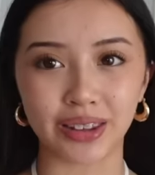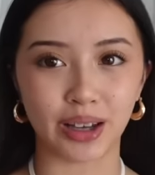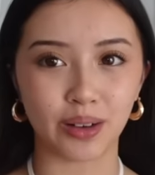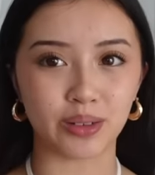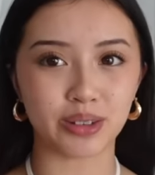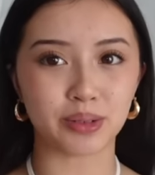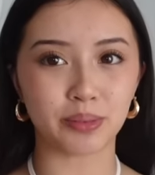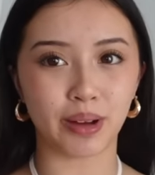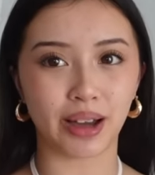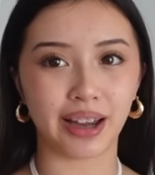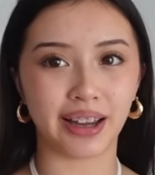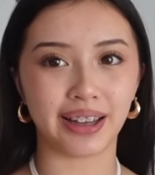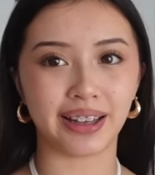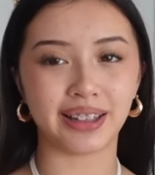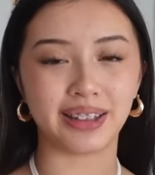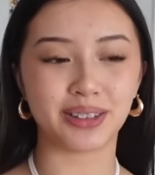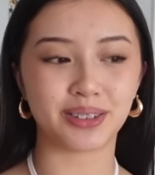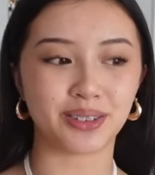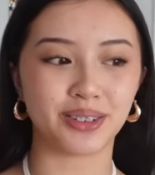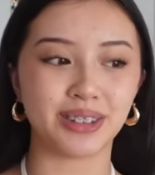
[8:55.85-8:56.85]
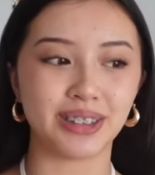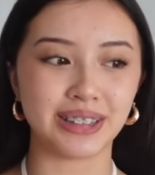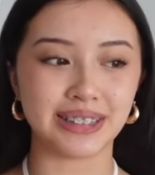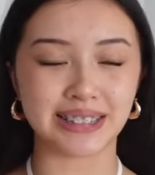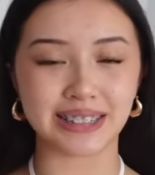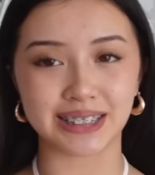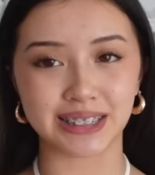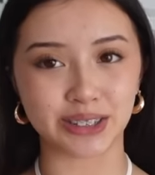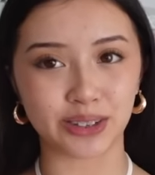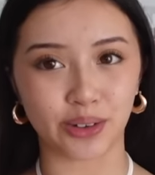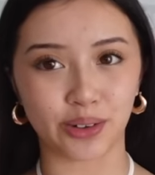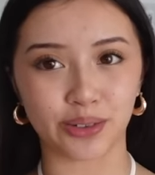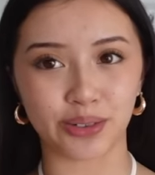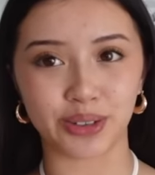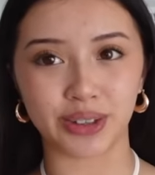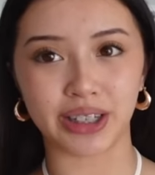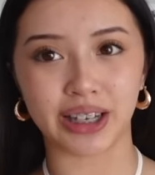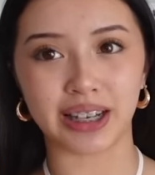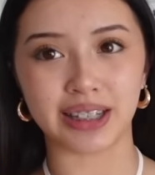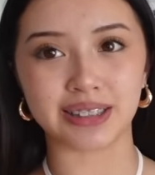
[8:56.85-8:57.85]
that was my little Edikted haul for
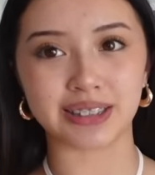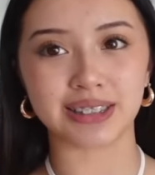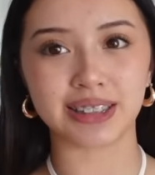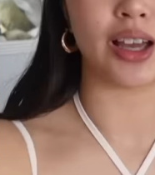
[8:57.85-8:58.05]
you guys.